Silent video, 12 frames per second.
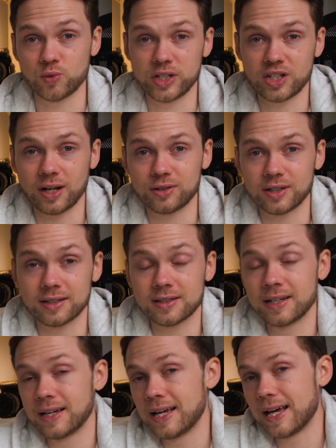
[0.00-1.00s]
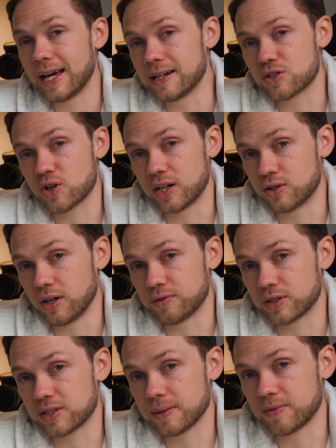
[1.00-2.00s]
reached out to us and is trying to offer
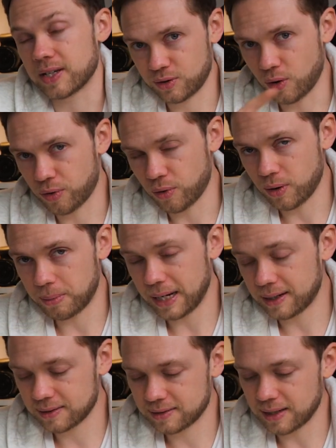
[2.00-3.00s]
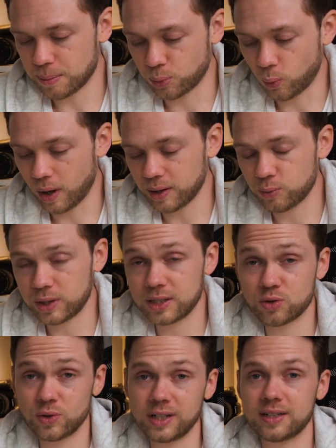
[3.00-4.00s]
us something. So throwing back, step 1, we need
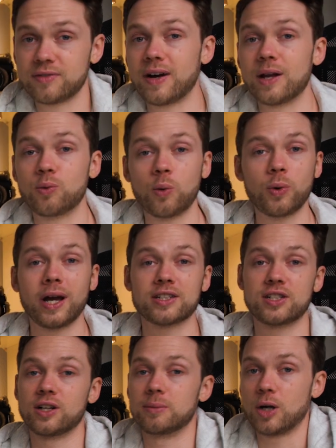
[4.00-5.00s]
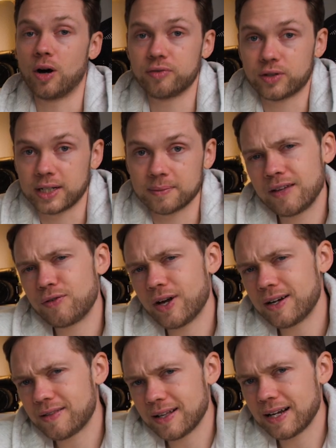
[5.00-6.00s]
to really define what we're actually going to be offering. If you're
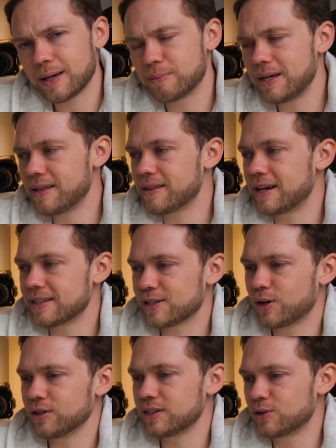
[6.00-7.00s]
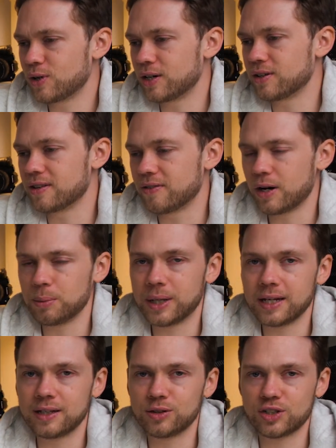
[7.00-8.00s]
anything like me, then as a content creator in the very
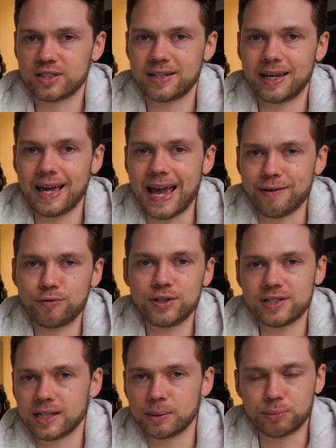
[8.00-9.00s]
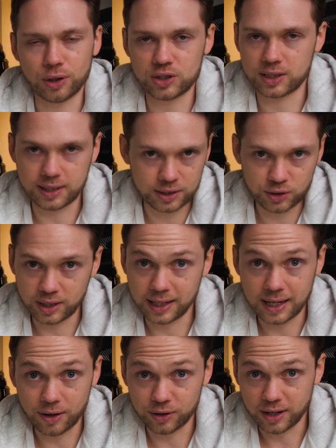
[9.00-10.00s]
beginning, you just take every single project that you can
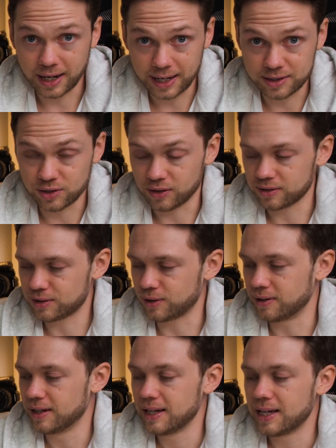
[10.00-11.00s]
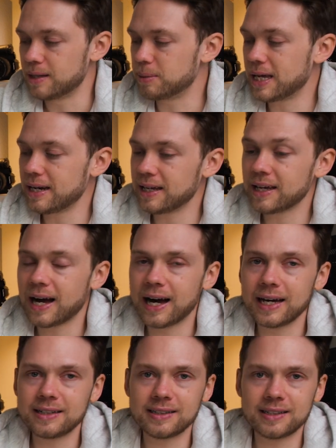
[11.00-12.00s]
get your hands on. So in the beginning,
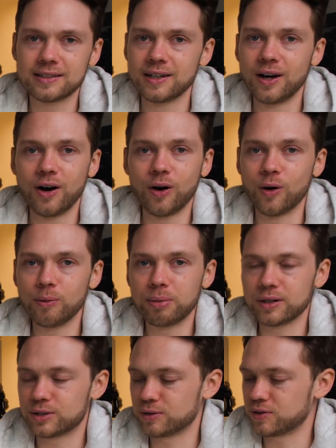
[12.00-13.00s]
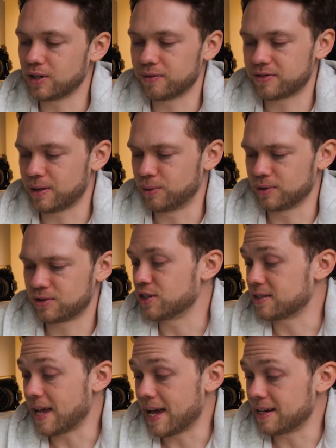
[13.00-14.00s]
I did a whole bunch of stuff that was
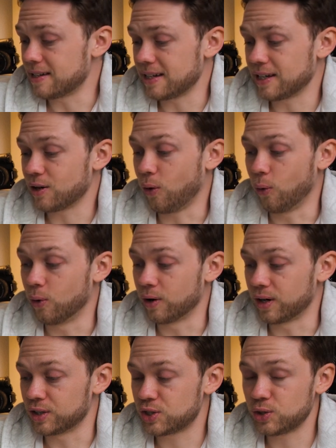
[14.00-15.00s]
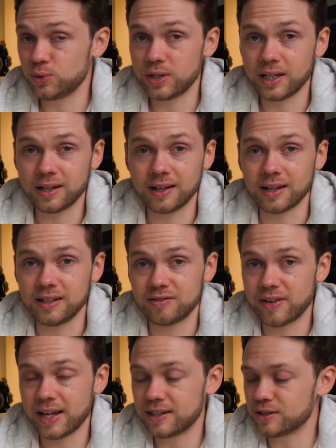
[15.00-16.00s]
just editing or shooting an
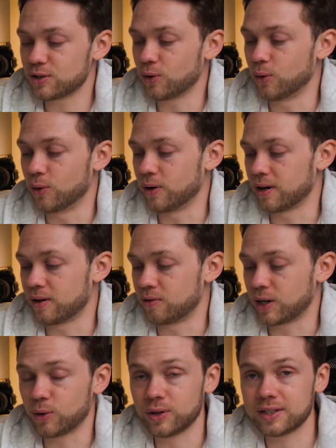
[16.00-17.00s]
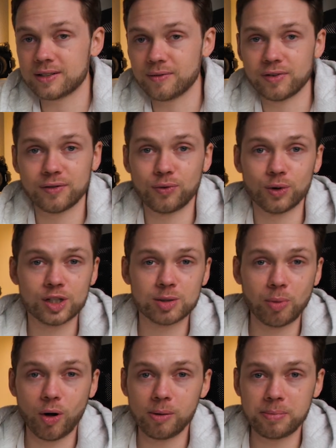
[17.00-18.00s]
event or recording something for a
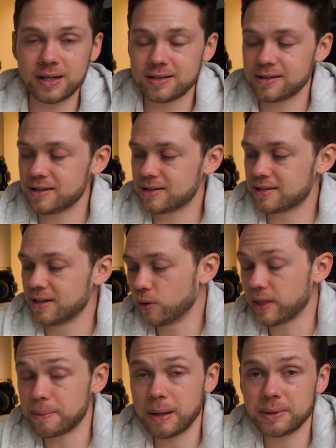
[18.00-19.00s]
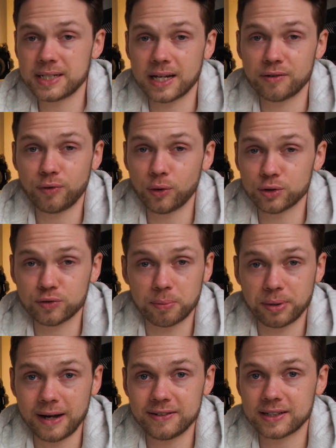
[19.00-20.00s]
small business, or then maybe taking photos for
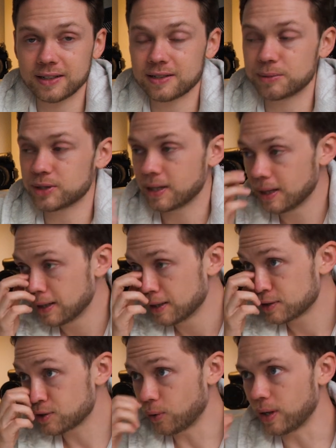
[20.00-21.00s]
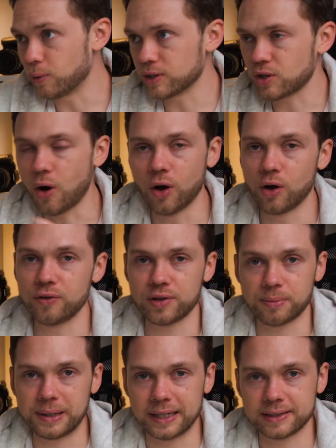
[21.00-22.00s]
private customers. So it was all over
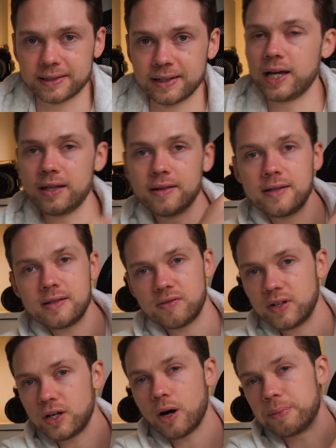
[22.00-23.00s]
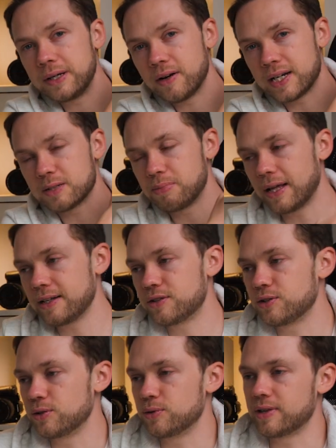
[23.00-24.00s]
the place. In this video up here, I explained
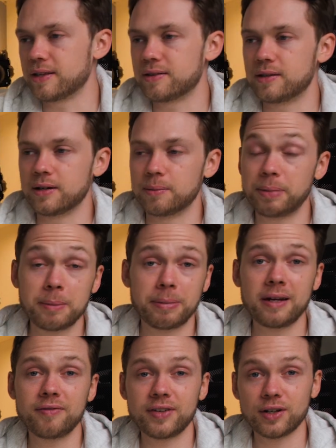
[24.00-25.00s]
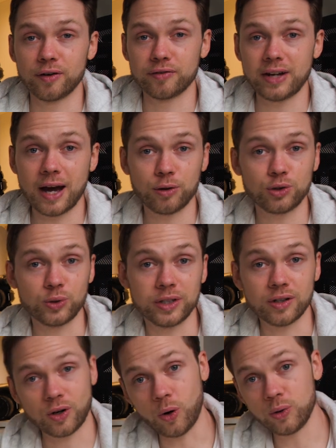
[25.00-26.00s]
to you that the big benefit of now doing
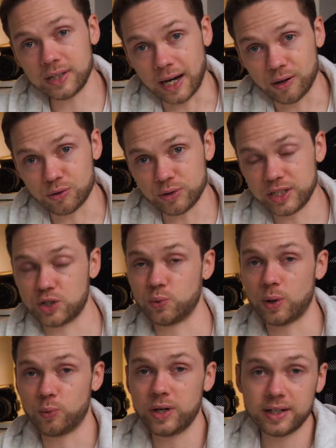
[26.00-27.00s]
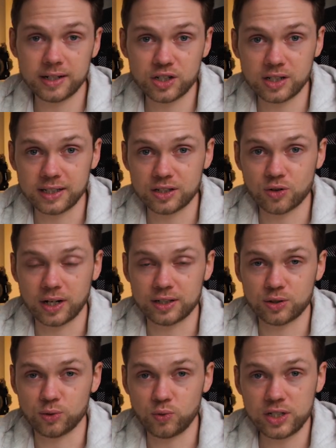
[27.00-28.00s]
the cold outreach, where we initially try
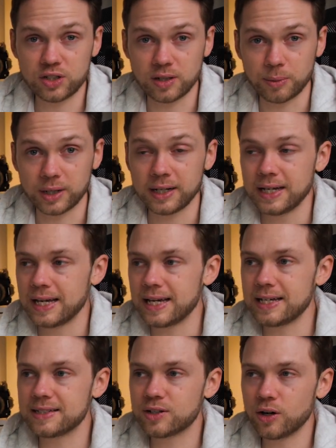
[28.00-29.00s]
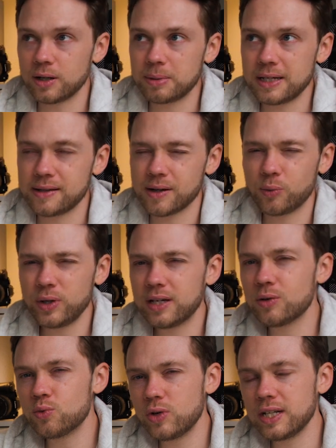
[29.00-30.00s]
to reach someone, is going to be that we
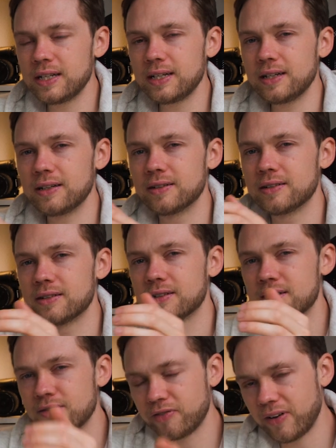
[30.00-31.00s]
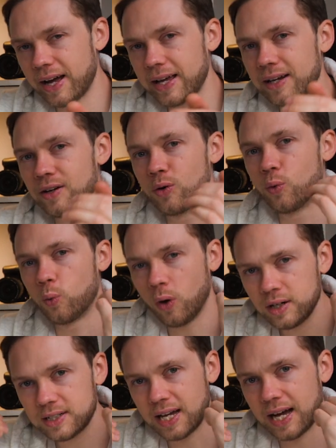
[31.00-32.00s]
can really define
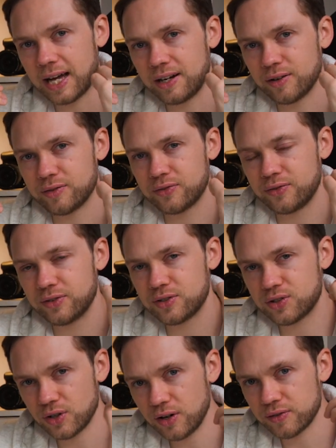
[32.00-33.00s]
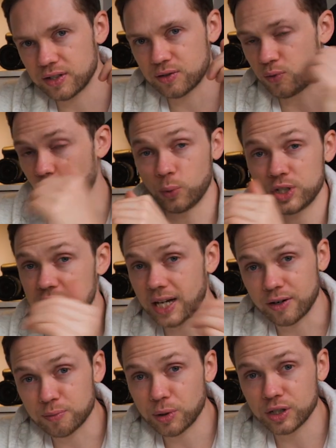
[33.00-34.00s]
what kind of service for which kind
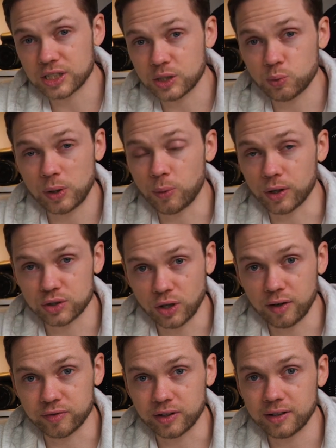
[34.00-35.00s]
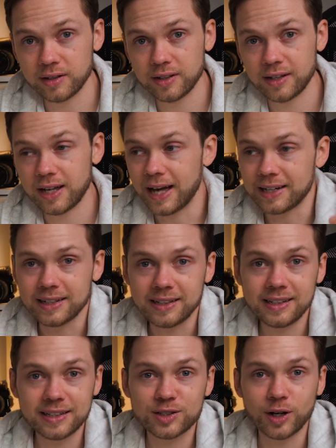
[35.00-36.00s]
of project we want to offer. And
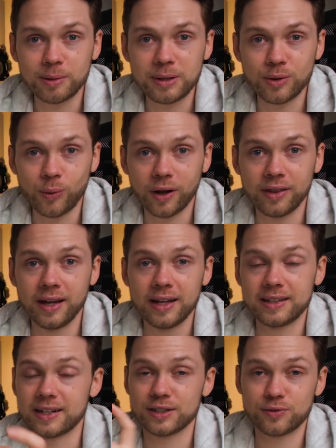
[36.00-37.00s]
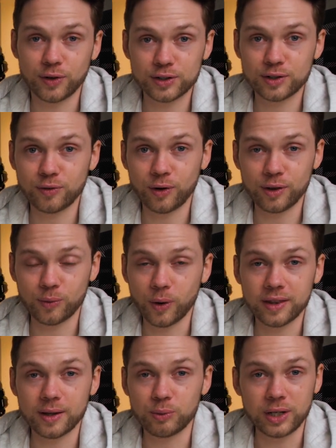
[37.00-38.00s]
ideally, it's going to be the one that is, first of all, the
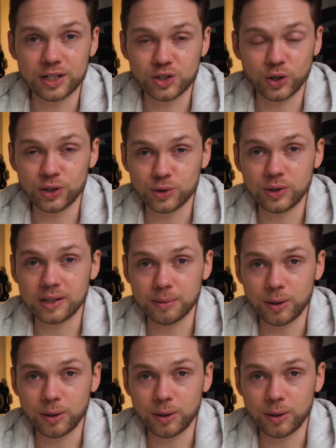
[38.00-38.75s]
one that we enjoy doing the